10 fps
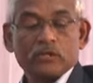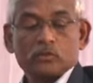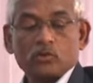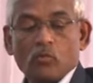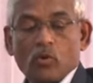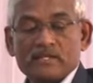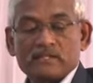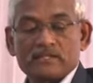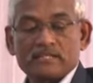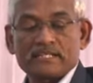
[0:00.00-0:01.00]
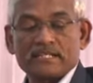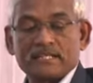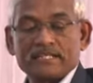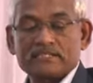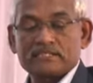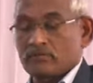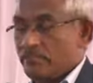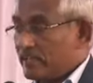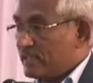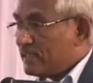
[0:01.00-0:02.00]
So once the settlings
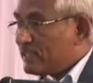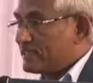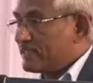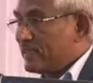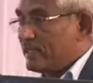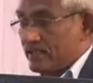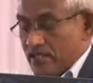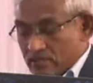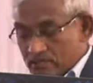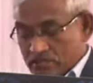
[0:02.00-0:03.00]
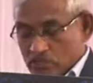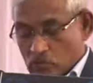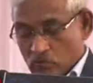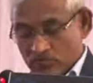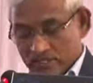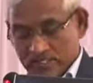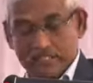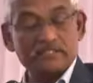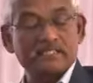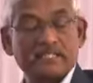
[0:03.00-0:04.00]
vigor is there, then this is how
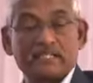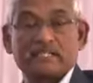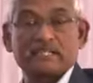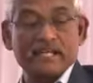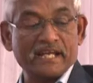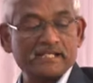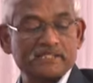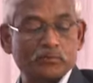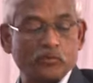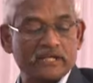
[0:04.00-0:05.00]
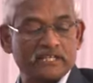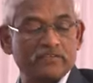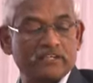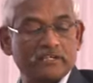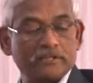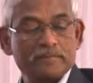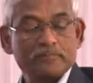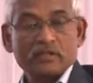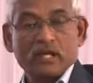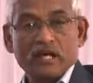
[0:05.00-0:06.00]
we see the enhanced productivity,
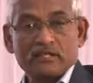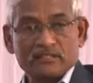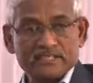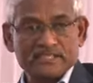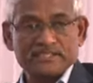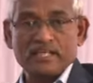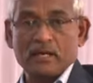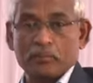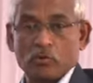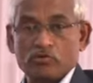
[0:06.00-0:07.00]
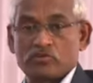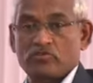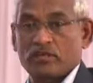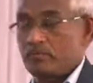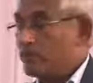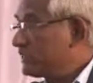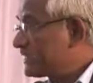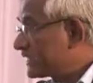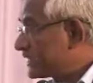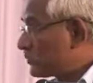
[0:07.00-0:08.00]
and this is the approach being
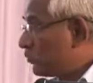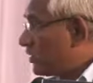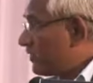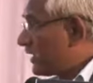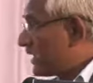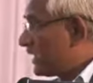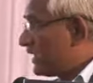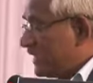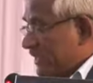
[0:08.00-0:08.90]
successful on varietal